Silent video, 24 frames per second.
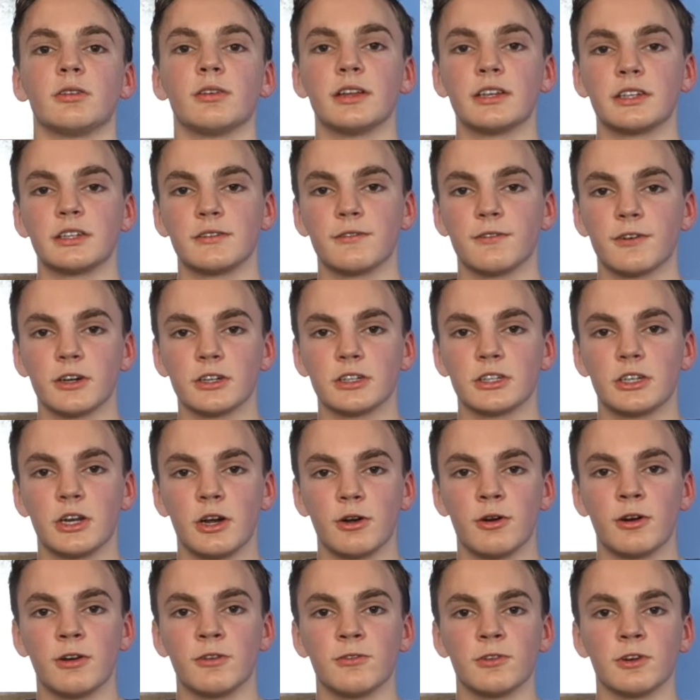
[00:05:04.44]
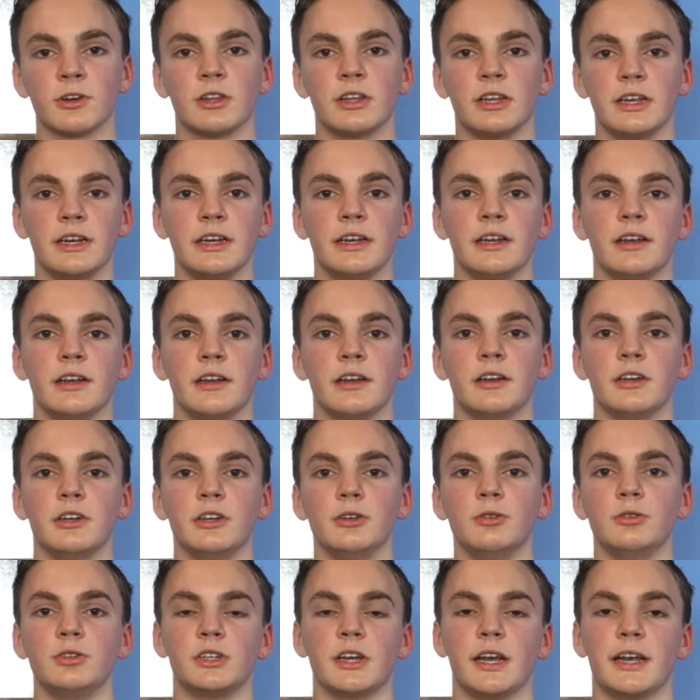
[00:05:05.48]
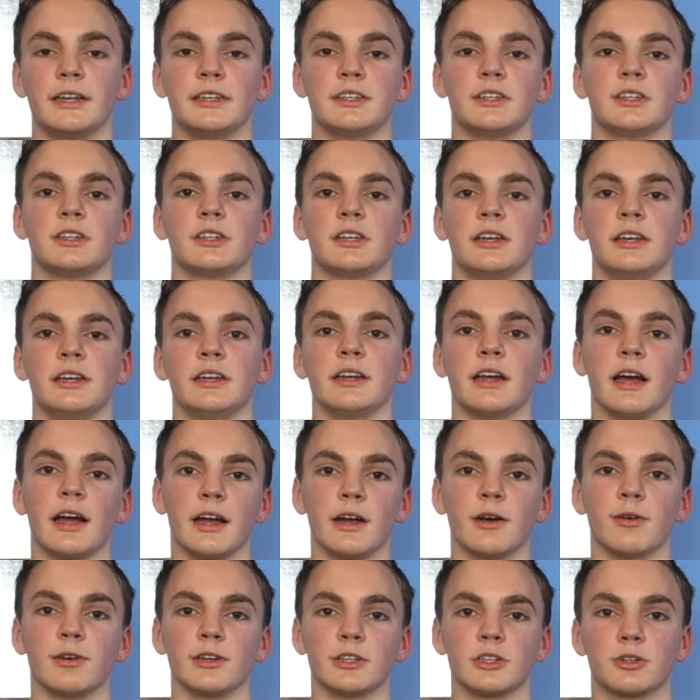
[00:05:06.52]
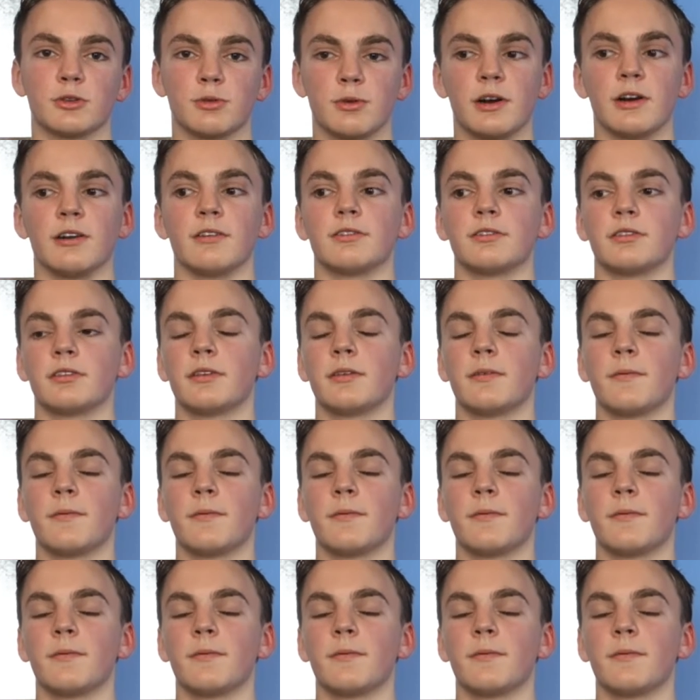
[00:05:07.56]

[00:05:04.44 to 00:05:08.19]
let's first go over the new changes in iOS 12.